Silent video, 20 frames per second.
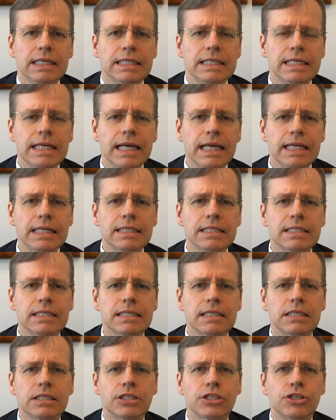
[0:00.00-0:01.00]

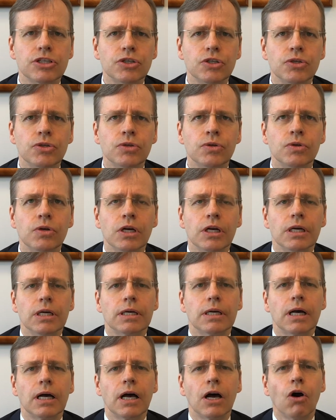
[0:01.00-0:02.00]
tends to
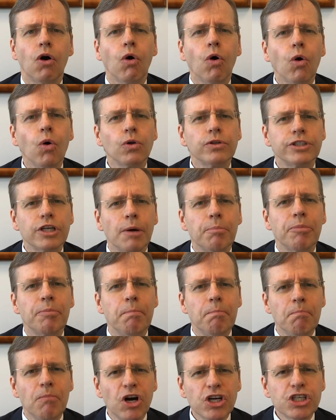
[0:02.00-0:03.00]
hold
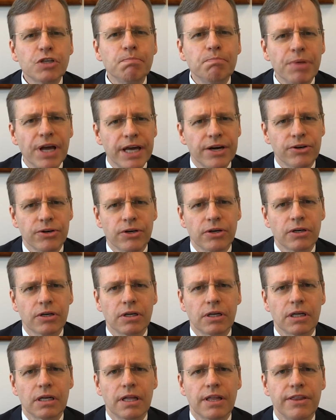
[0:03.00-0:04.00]
up much better
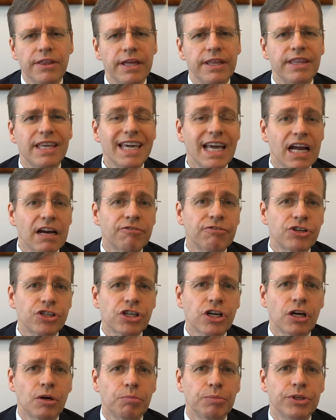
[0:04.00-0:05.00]
than the
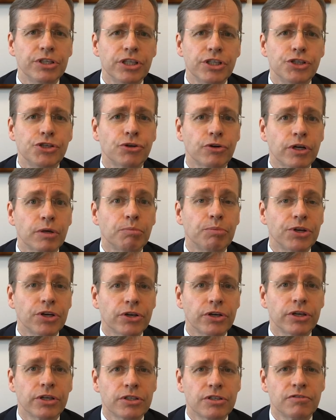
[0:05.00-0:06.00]
average company during
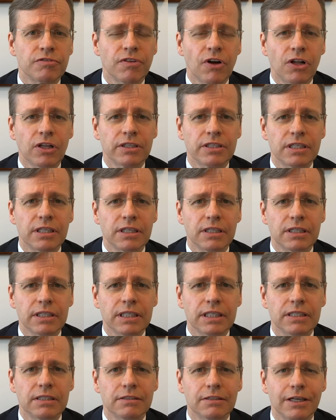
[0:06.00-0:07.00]
periods of
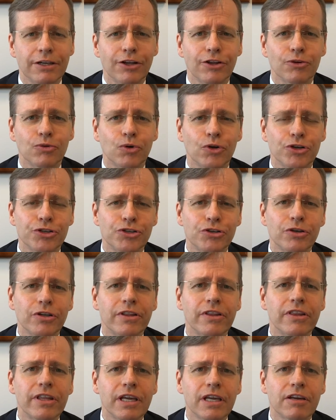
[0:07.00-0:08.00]
volatility. In other words, you
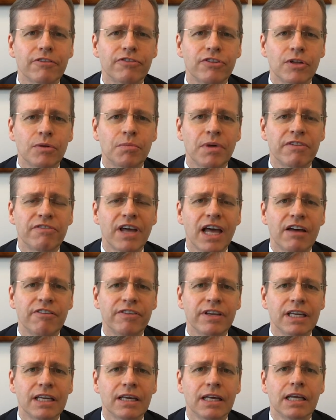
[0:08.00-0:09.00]
can think of them as
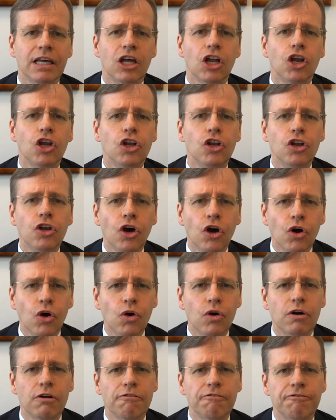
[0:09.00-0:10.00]
having
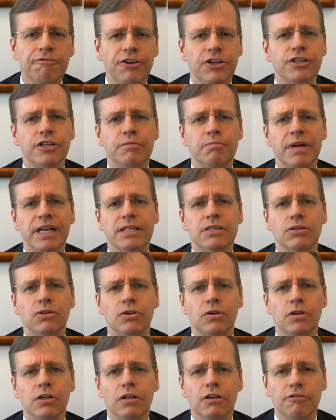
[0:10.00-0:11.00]
low
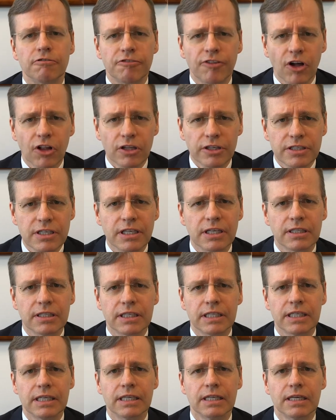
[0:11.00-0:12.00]
fundamental
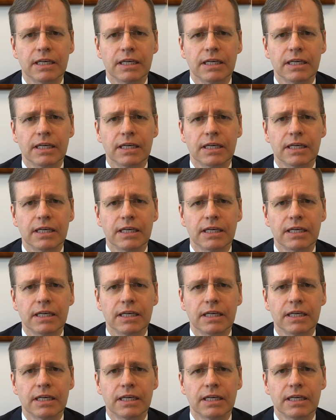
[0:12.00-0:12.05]
volatility.